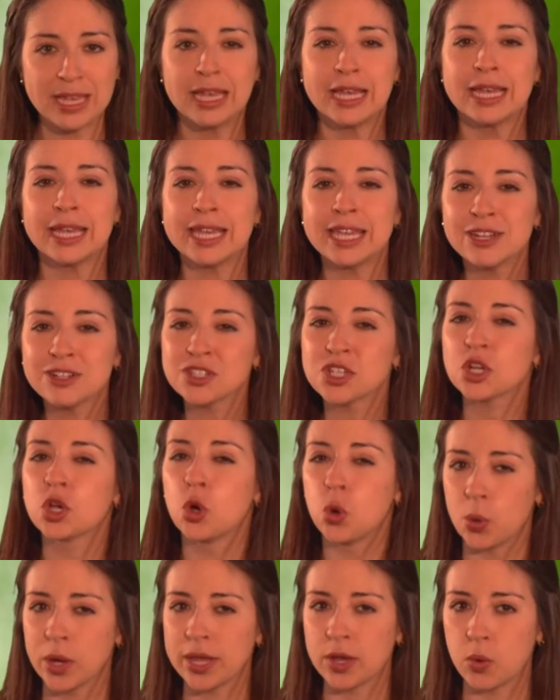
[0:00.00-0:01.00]
Here's a
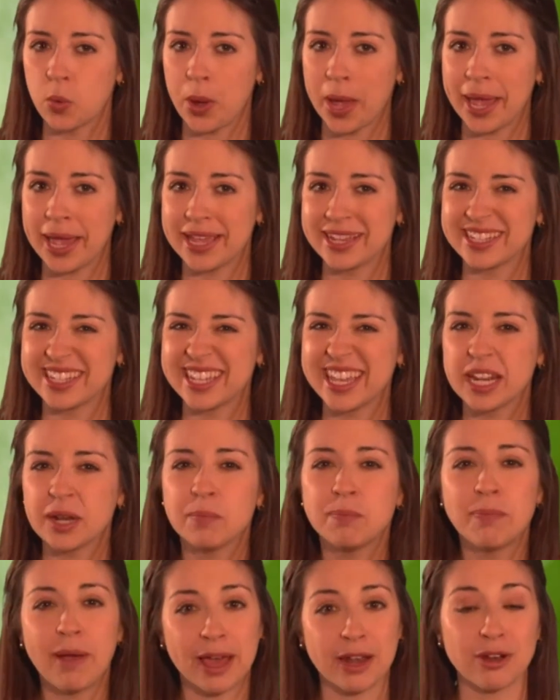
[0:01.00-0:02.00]
quick way to get a
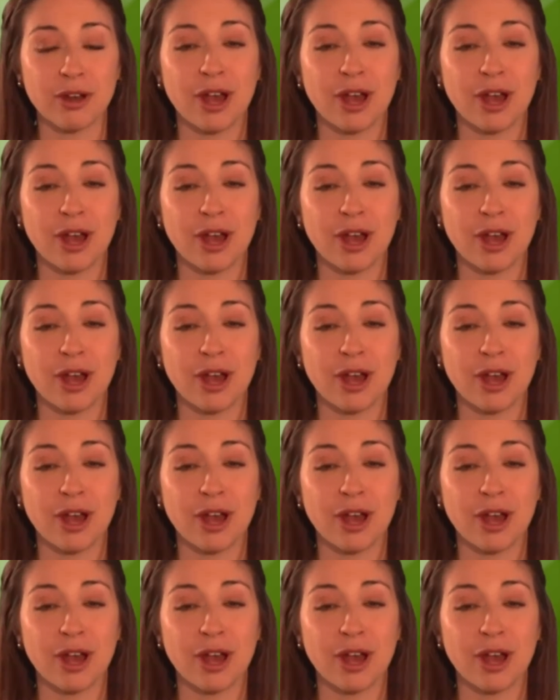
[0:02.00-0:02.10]
better